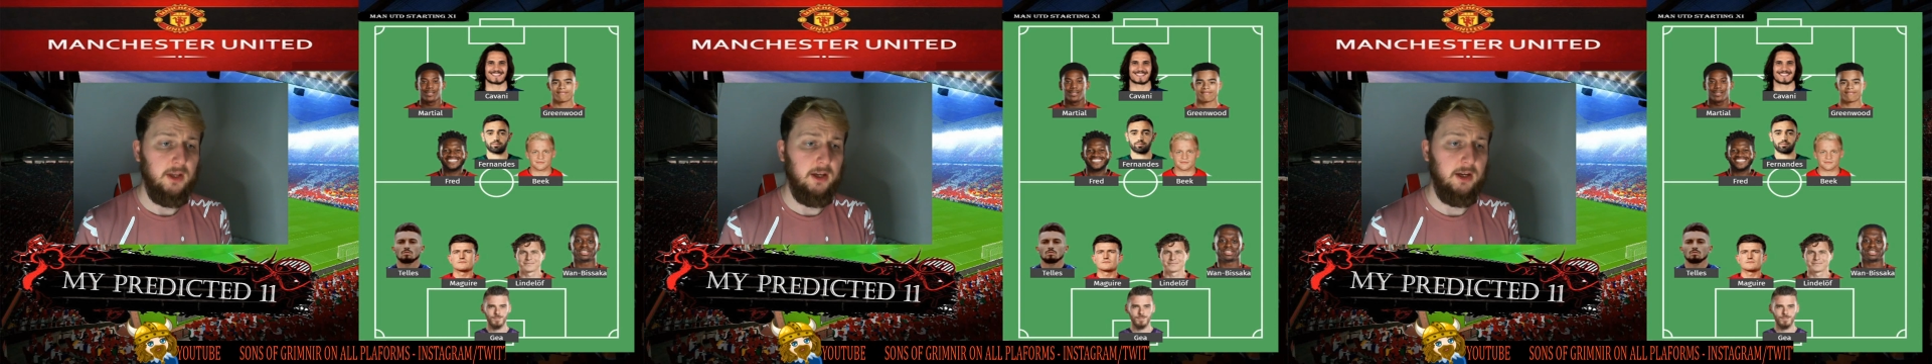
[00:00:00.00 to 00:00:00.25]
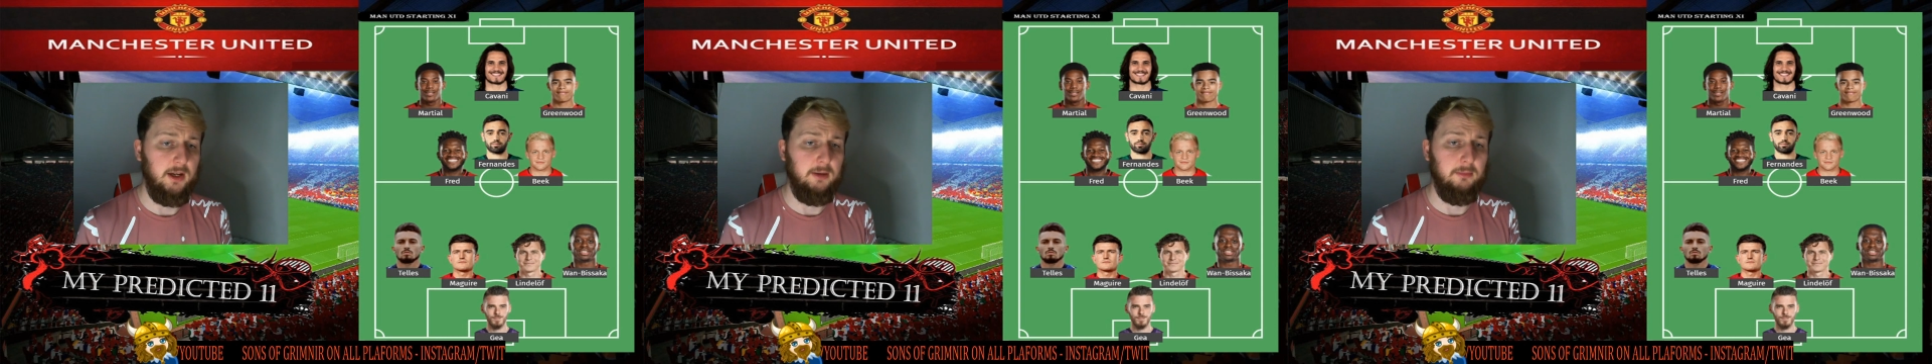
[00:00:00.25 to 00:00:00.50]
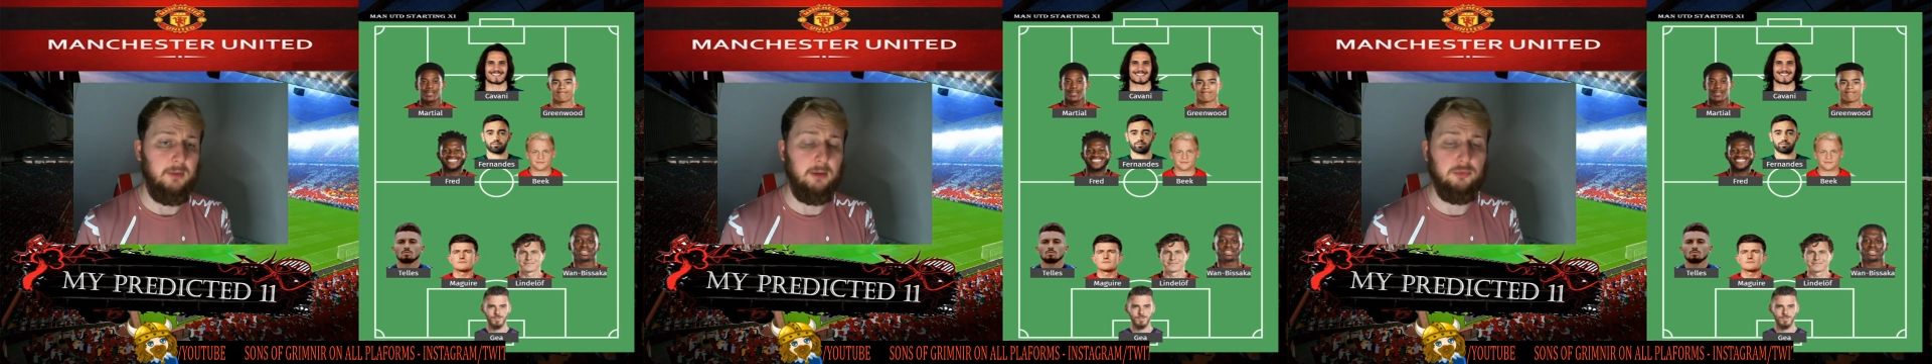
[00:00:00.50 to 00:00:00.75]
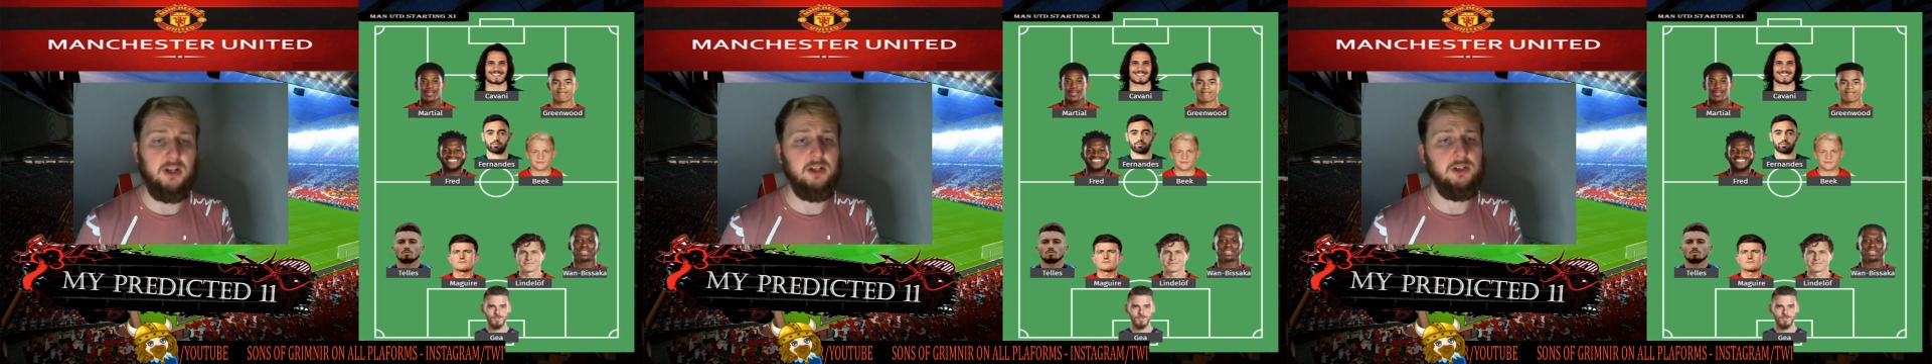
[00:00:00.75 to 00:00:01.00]
I'm
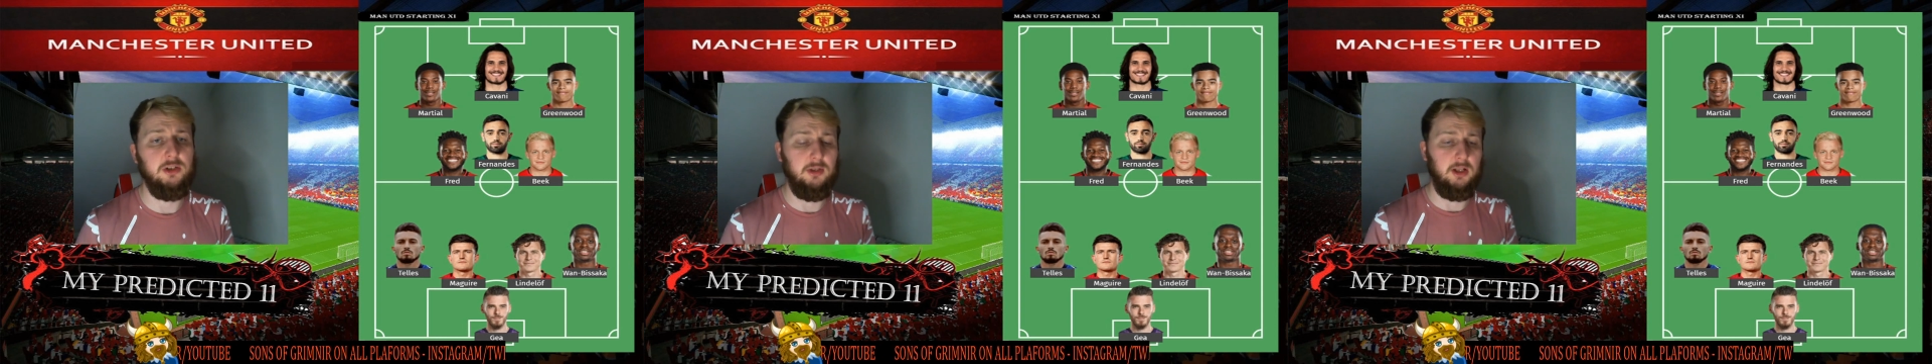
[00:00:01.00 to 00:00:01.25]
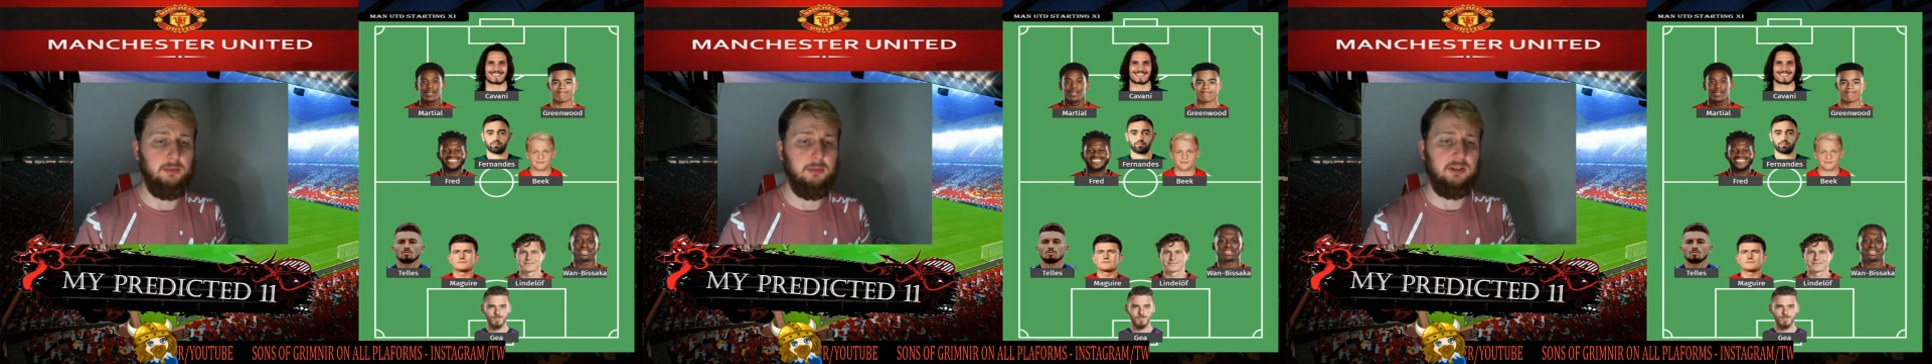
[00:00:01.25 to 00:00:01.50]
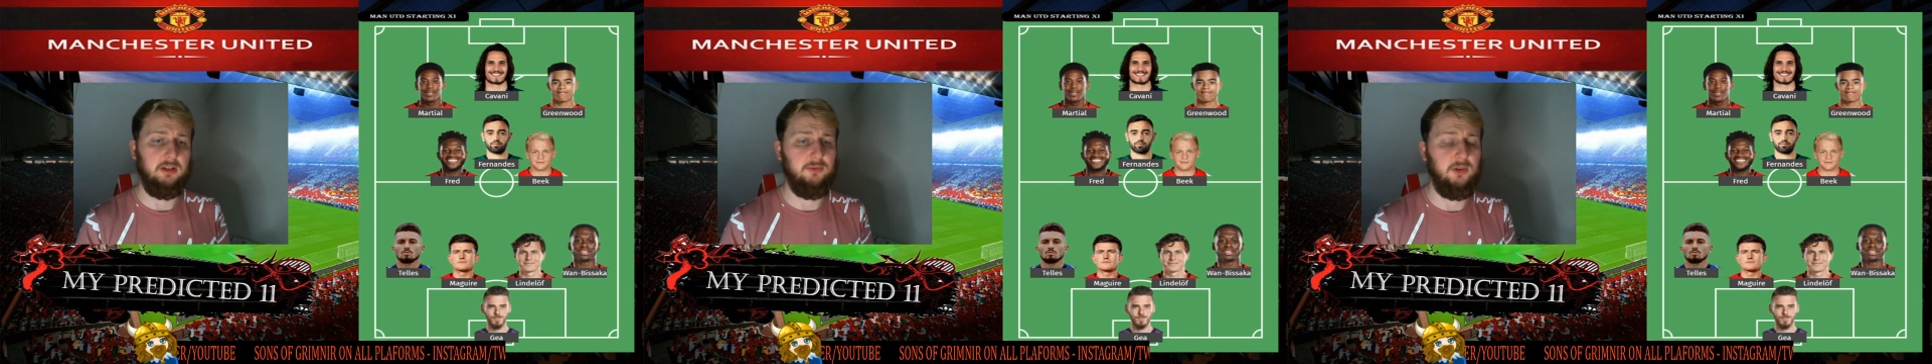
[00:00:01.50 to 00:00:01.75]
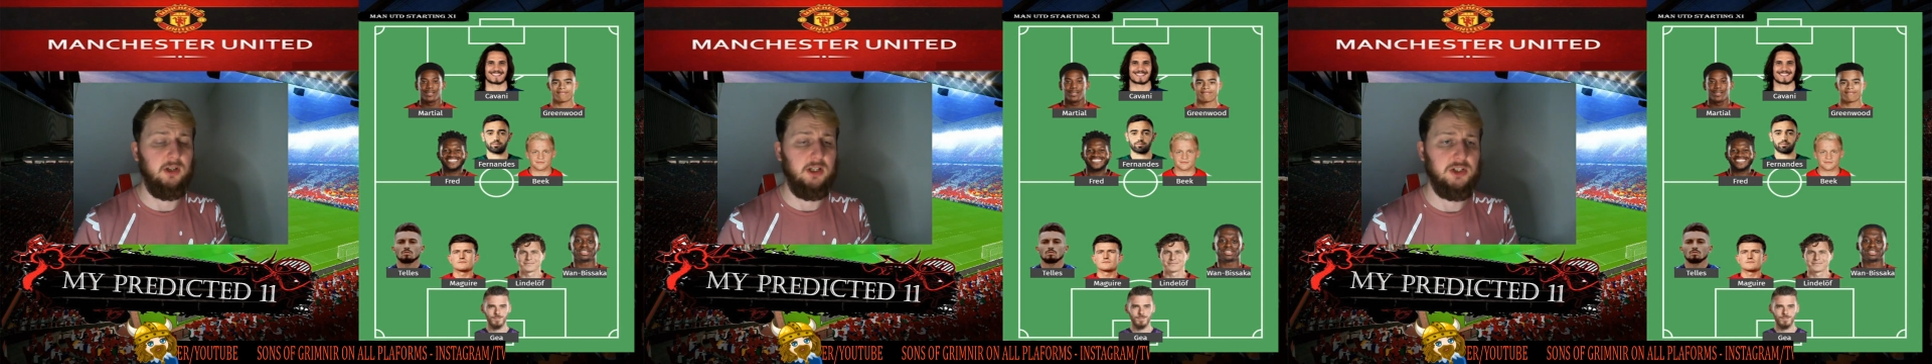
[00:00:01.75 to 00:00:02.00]
trying to do a little bit
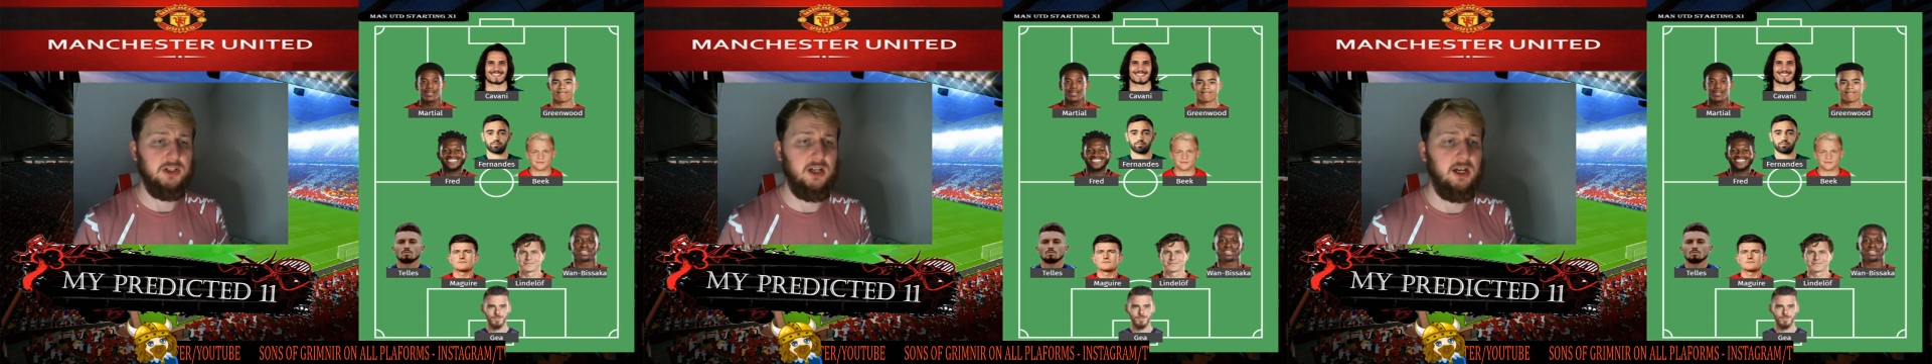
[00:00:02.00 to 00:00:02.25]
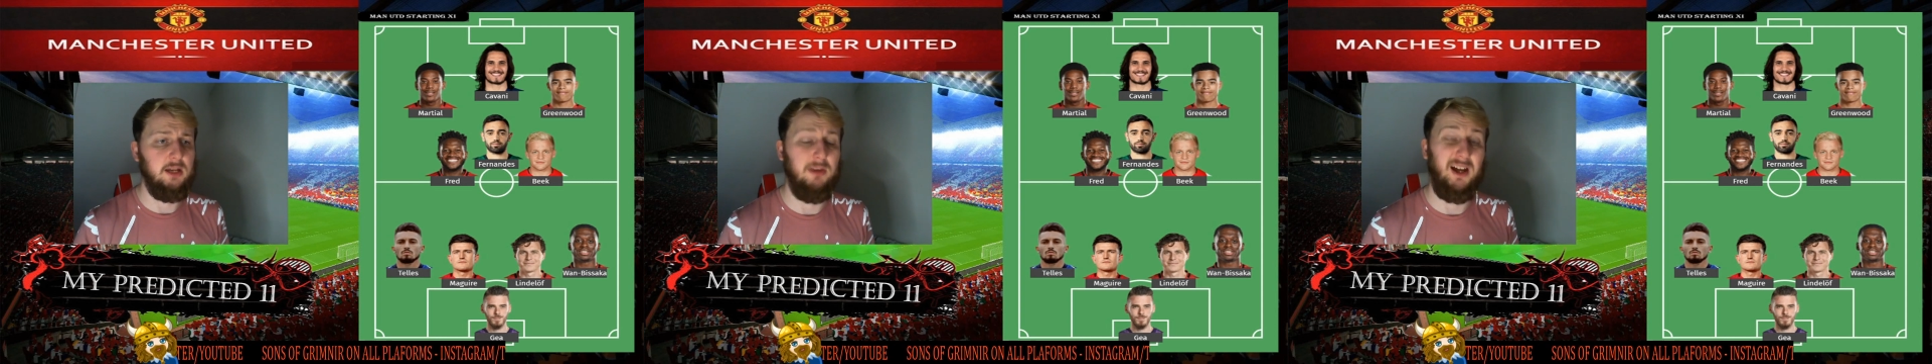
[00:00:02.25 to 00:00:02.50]
different each time.